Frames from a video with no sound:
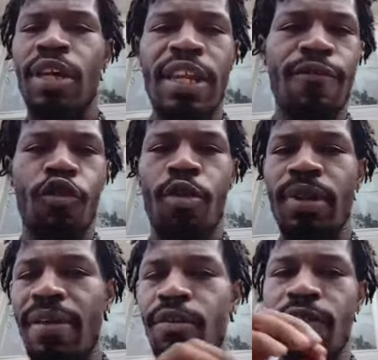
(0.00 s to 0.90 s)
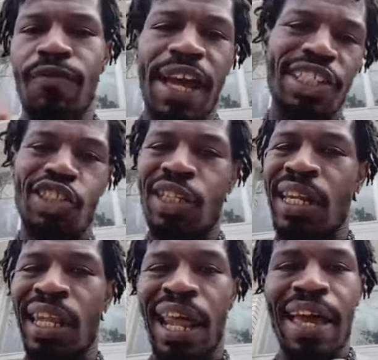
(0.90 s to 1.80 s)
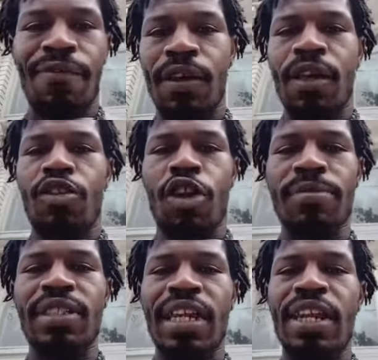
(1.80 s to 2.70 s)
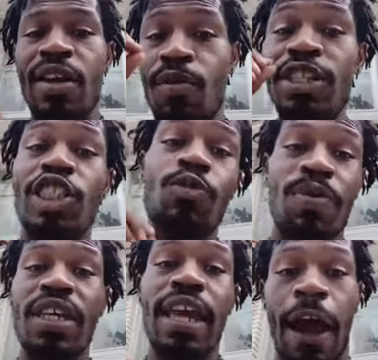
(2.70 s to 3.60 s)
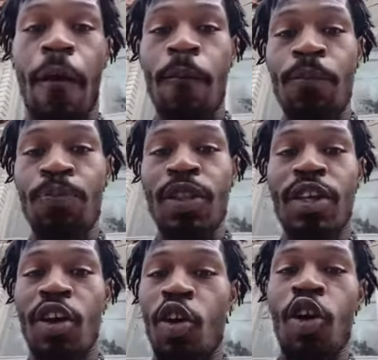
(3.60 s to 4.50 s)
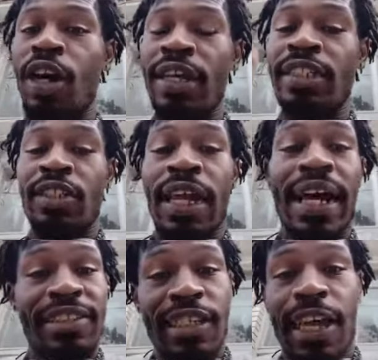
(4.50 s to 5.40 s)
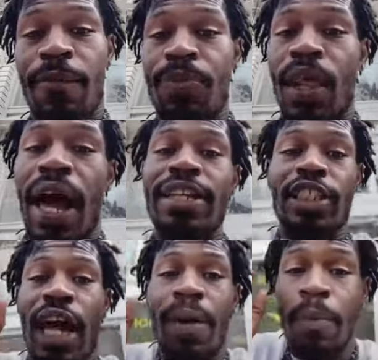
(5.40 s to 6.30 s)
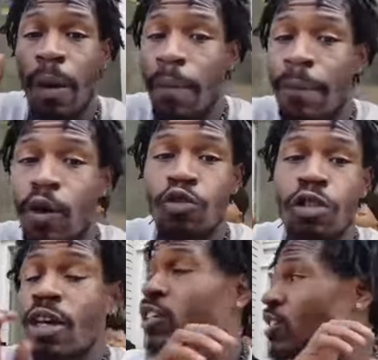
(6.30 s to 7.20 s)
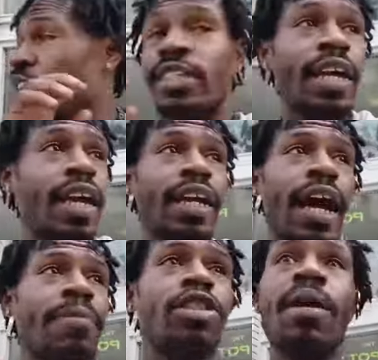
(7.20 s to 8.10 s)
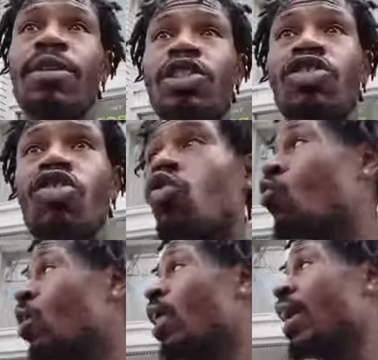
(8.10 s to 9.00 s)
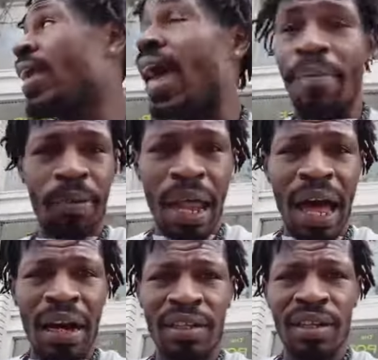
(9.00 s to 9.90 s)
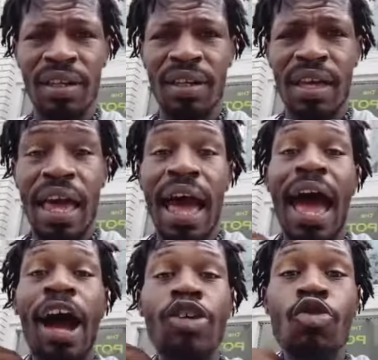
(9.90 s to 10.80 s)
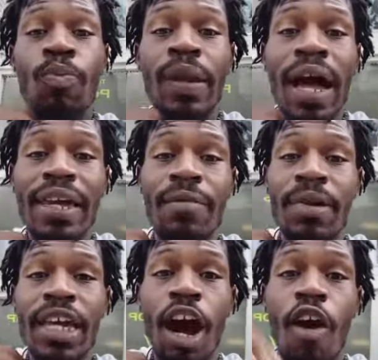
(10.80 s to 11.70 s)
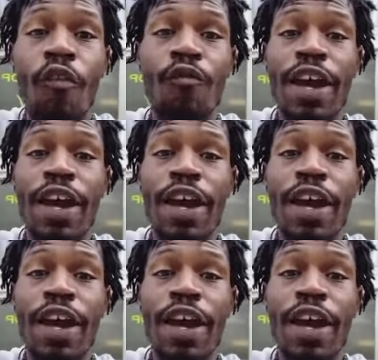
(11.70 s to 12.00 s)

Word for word: on any form, level, or fashion in life, you know what I'm saying? And then we speak out, or, or like I say, I just I put up a post said dead cops coming soon and got blocked. How you blocking me off